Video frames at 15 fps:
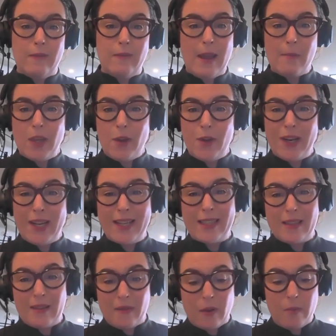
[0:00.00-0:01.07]
family
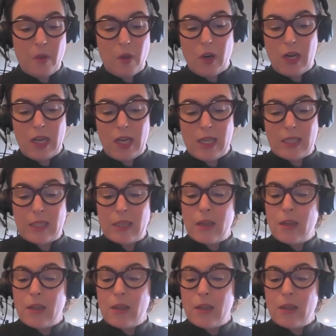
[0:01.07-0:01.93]
units, of communities.